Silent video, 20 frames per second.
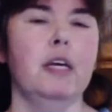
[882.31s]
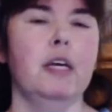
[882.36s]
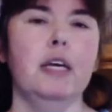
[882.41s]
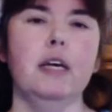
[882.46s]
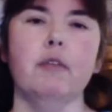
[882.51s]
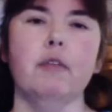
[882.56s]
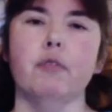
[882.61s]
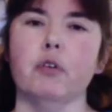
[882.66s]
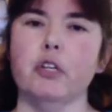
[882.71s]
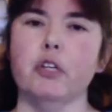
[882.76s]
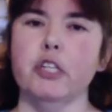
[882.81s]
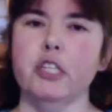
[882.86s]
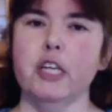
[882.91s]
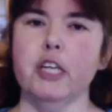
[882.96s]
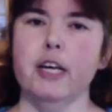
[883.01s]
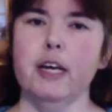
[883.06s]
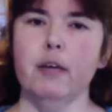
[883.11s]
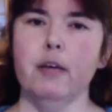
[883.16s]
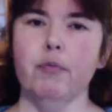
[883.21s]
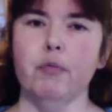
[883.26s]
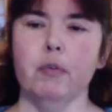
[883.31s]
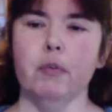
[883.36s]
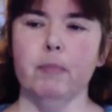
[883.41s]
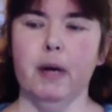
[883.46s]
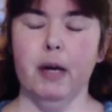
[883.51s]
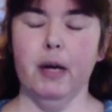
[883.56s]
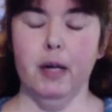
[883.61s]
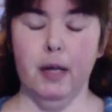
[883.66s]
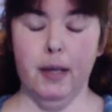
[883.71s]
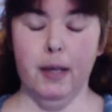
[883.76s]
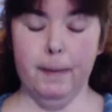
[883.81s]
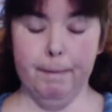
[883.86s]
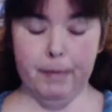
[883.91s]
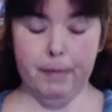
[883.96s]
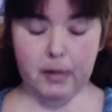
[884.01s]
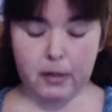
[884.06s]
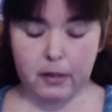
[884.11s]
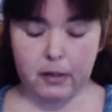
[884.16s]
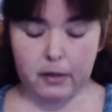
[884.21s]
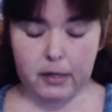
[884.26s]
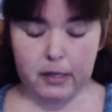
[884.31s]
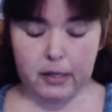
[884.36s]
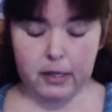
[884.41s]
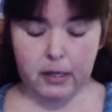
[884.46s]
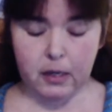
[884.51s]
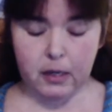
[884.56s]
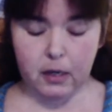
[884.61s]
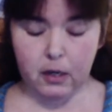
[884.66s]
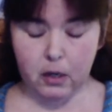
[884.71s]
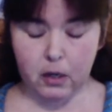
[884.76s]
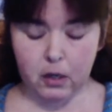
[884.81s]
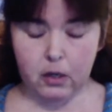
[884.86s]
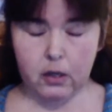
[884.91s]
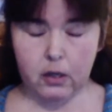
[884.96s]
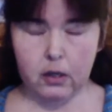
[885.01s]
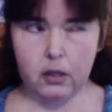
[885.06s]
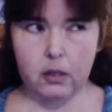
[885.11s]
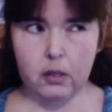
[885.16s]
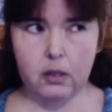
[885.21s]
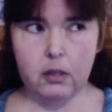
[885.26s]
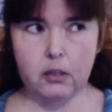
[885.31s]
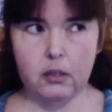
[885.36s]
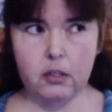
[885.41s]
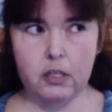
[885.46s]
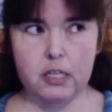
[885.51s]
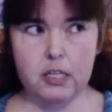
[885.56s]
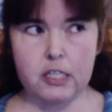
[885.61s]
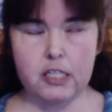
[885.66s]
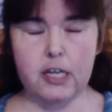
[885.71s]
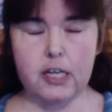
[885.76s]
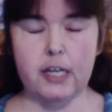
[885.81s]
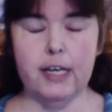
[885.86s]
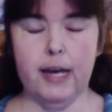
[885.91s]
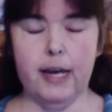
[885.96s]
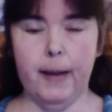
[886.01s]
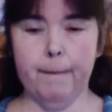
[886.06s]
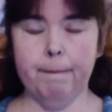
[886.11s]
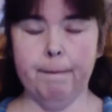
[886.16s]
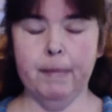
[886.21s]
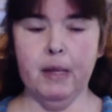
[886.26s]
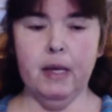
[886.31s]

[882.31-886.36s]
Yves Rocher for my mother-in-law. Did I say? Yeah.